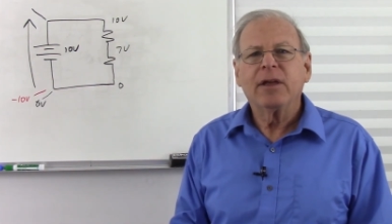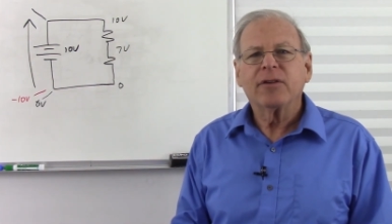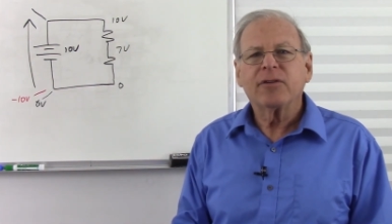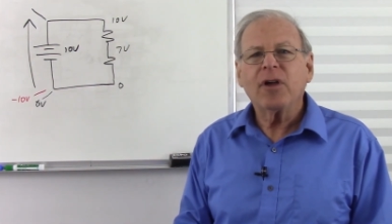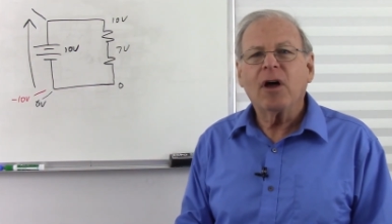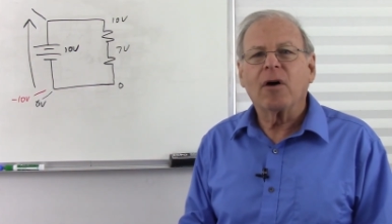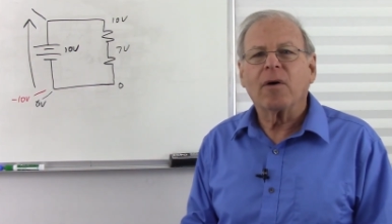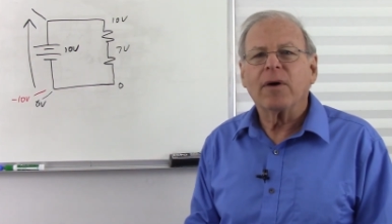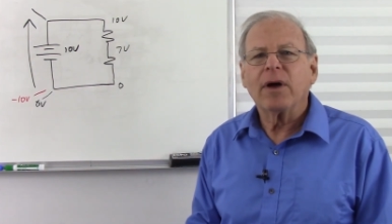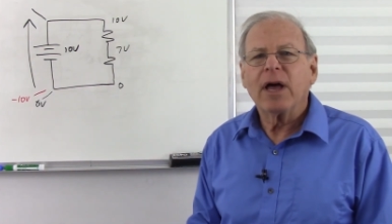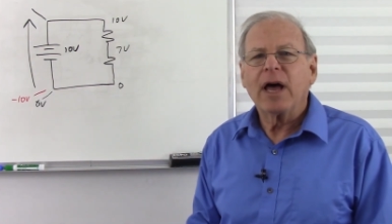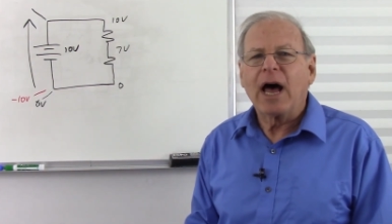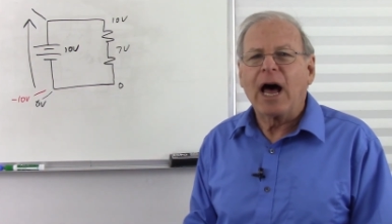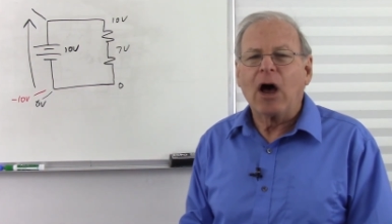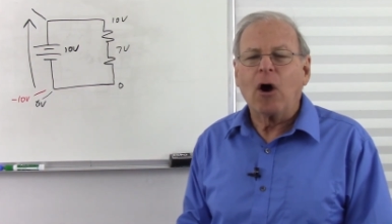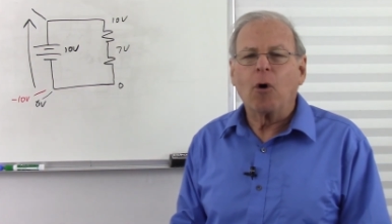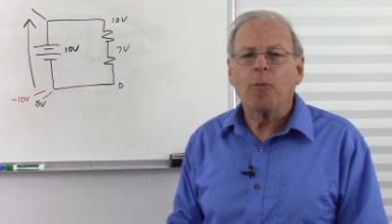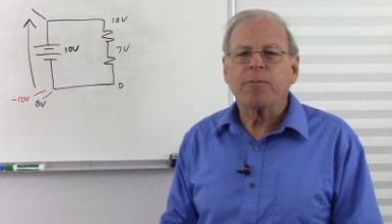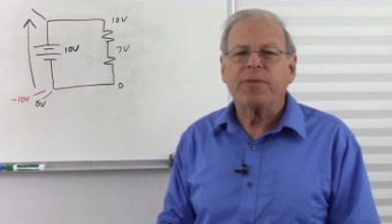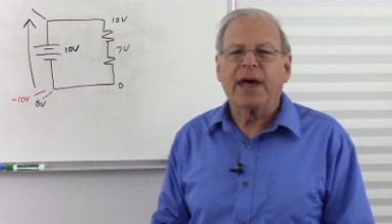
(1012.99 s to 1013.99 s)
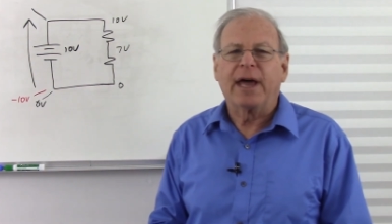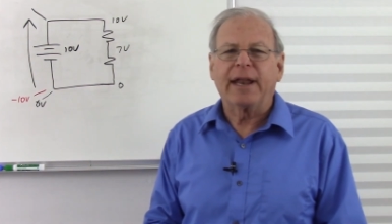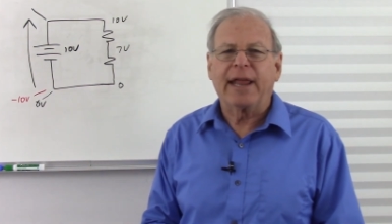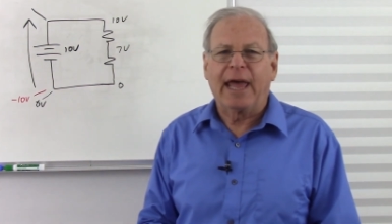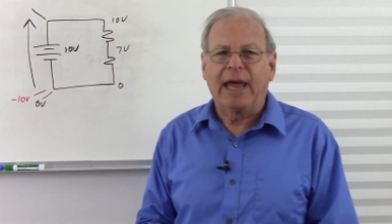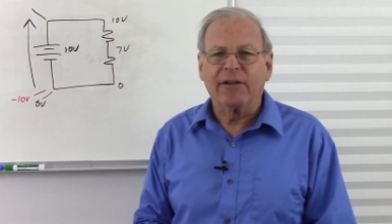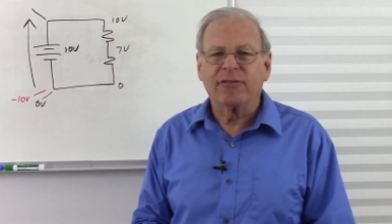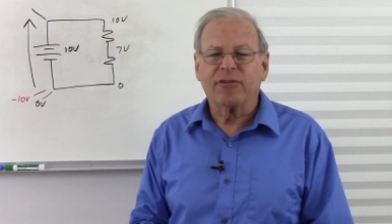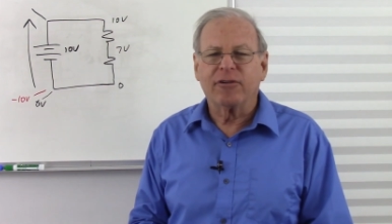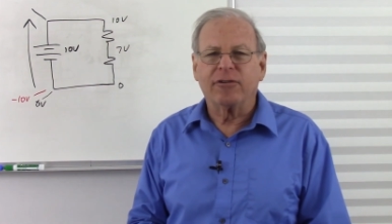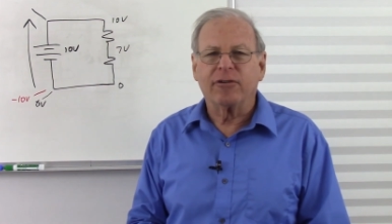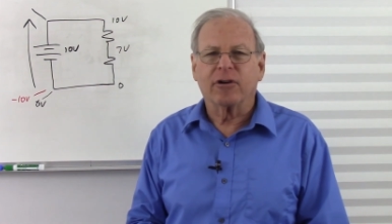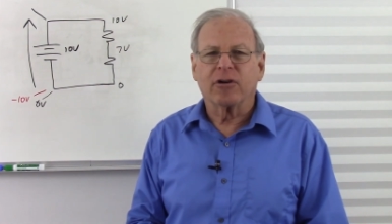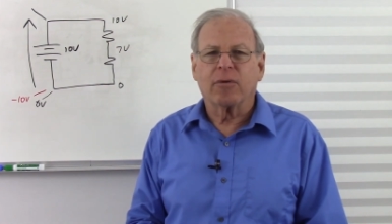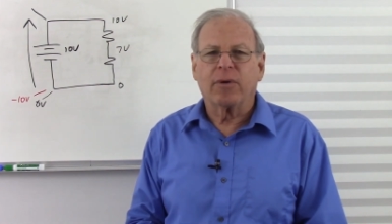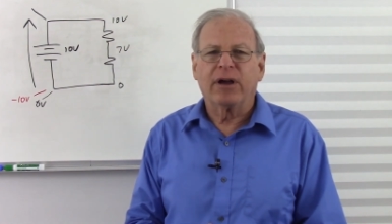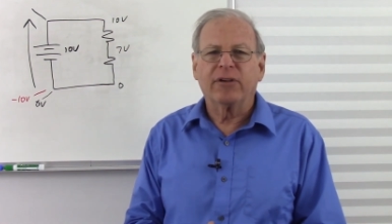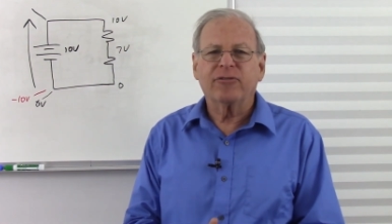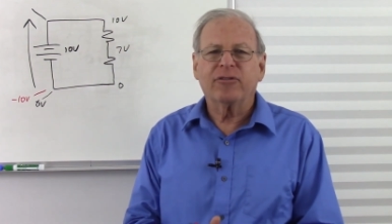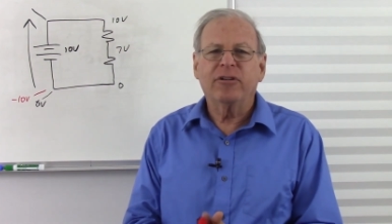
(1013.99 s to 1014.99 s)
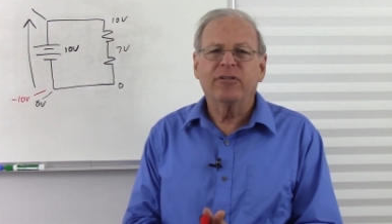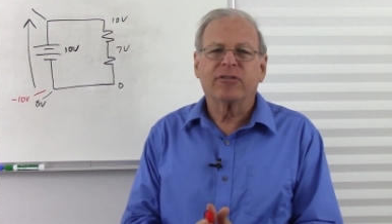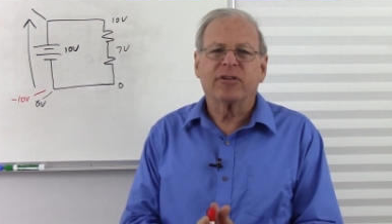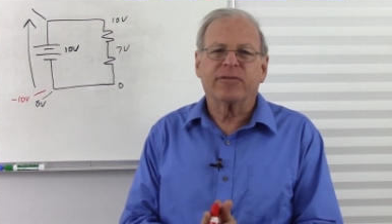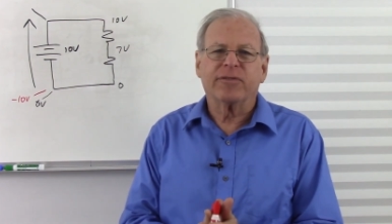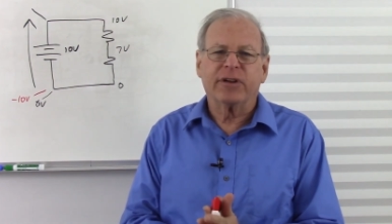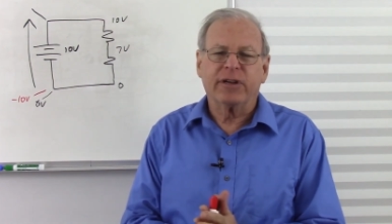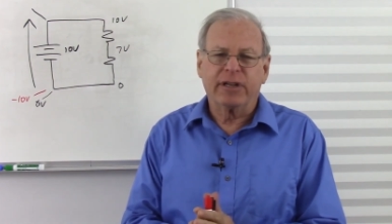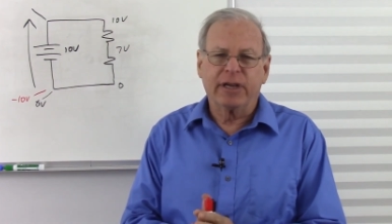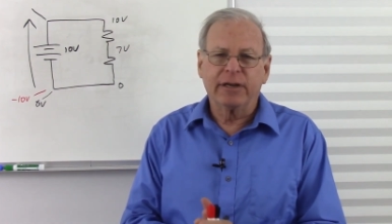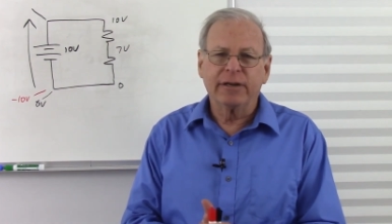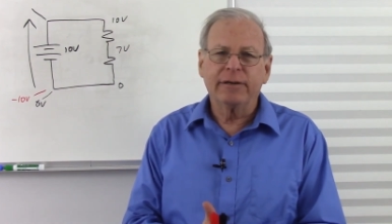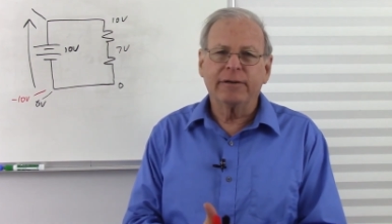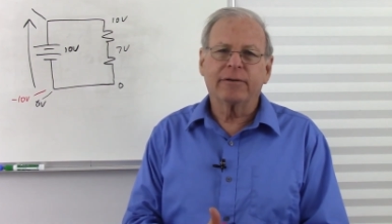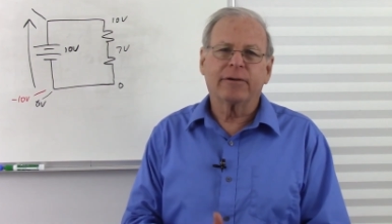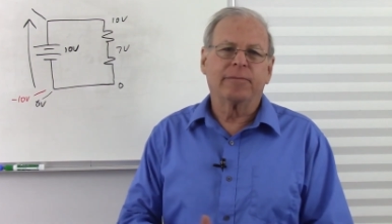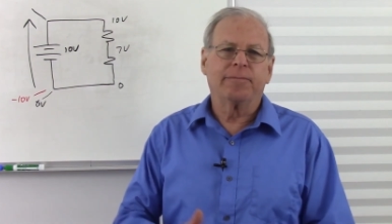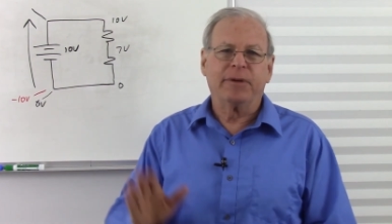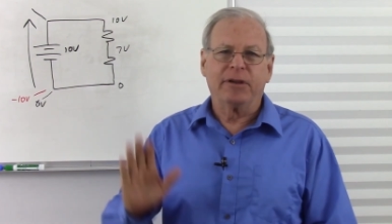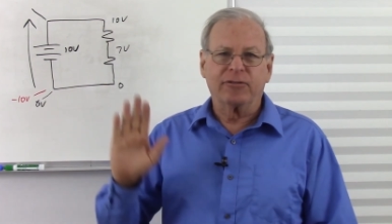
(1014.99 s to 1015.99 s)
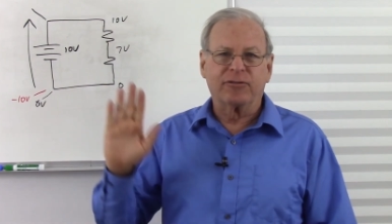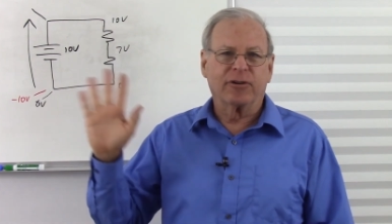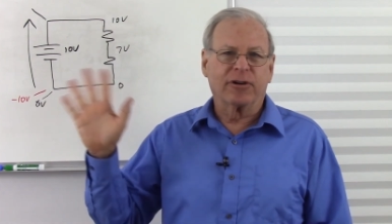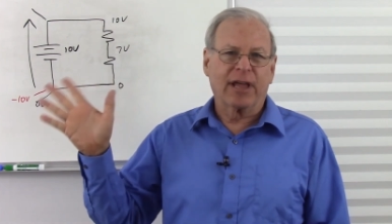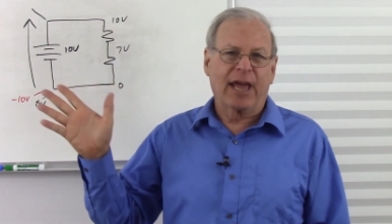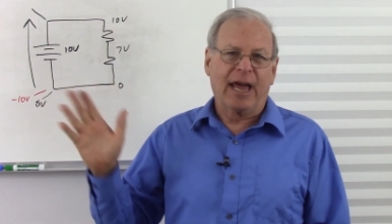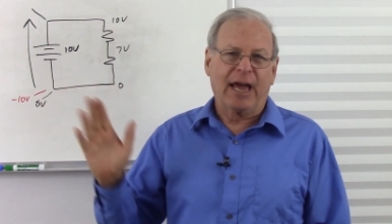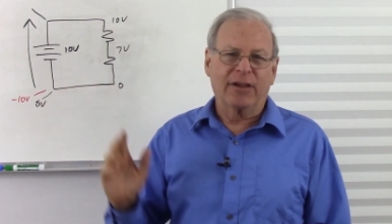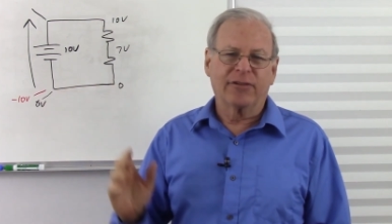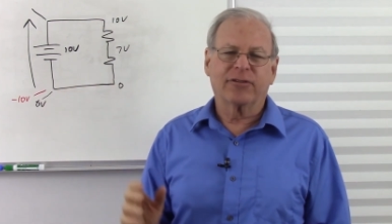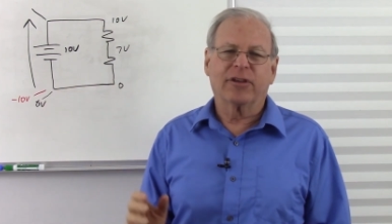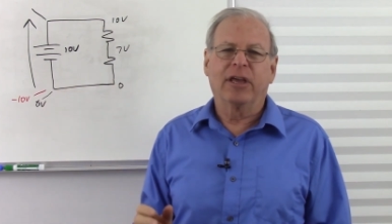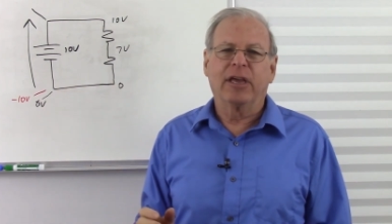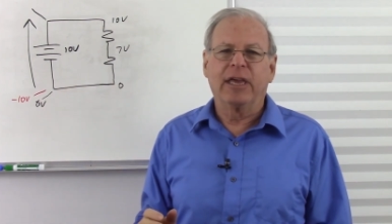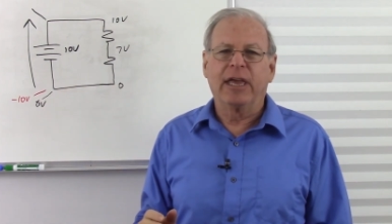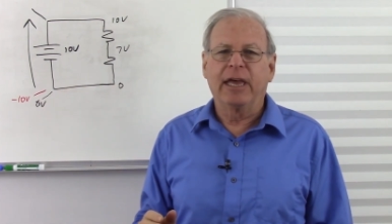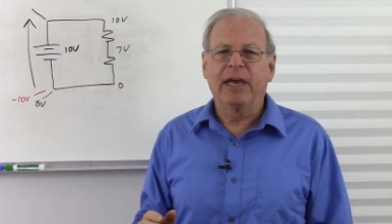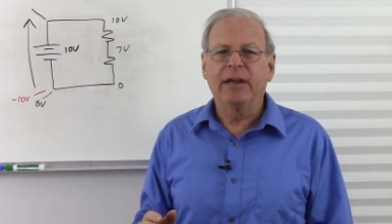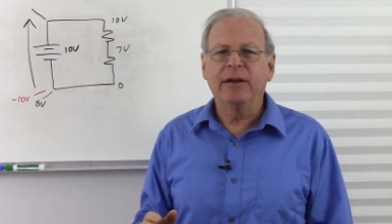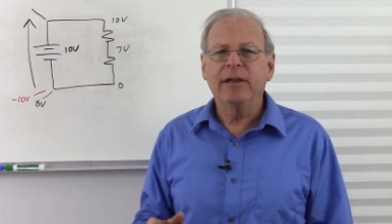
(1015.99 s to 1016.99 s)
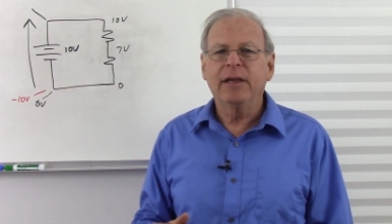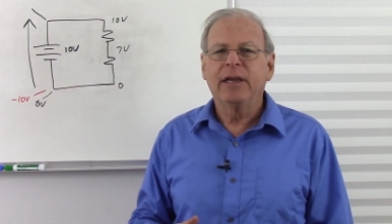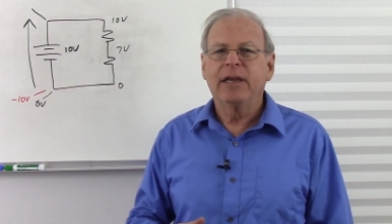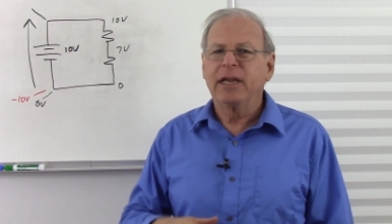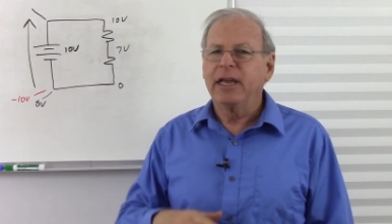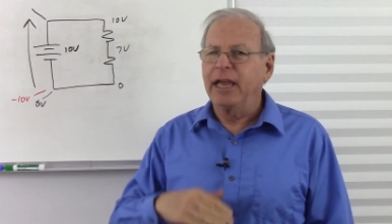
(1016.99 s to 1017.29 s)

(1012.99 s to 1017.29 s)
So I hope that answered your questions. If it didn't, be sure to ask again.